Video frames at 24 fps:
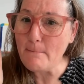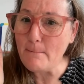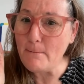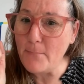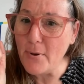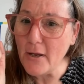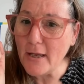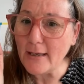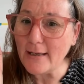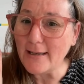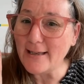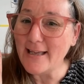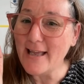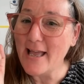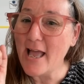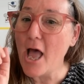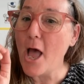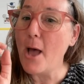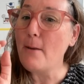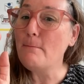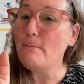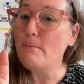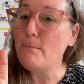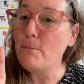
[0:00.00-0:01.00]
B,
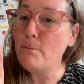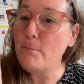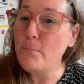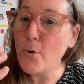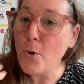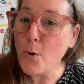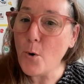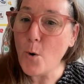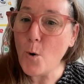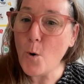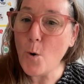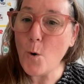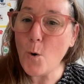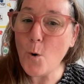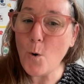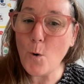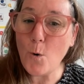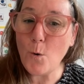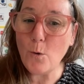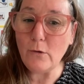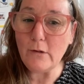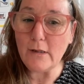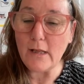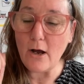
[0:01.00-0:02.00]

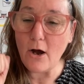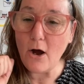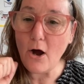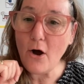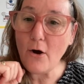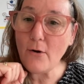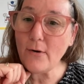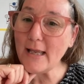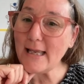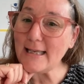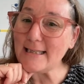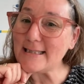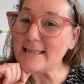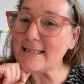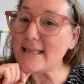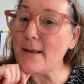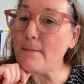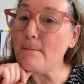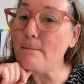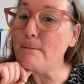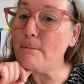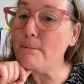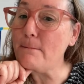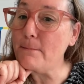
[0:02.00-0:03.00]
ball. Oh, it's
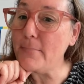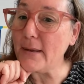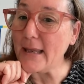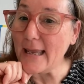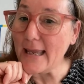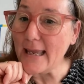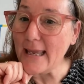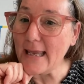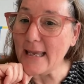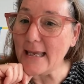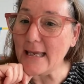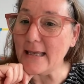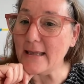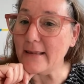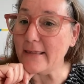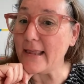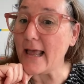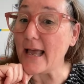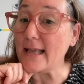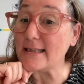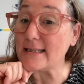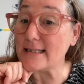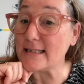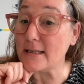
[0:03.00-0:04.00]
the B.
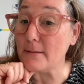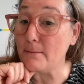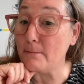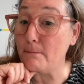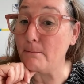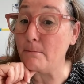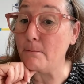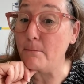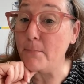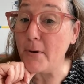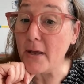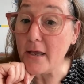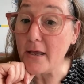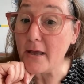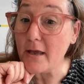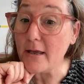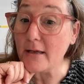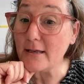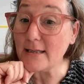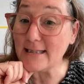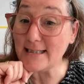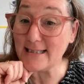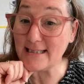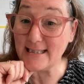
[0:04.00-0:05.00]
That's the B
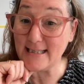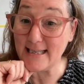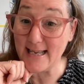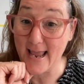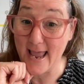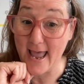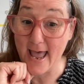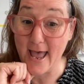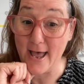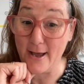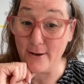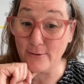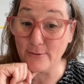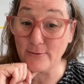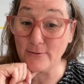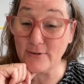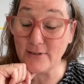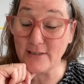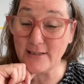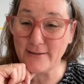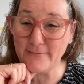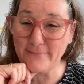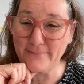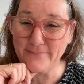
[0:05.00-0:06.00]

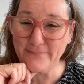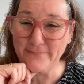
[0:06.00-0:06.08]
sound.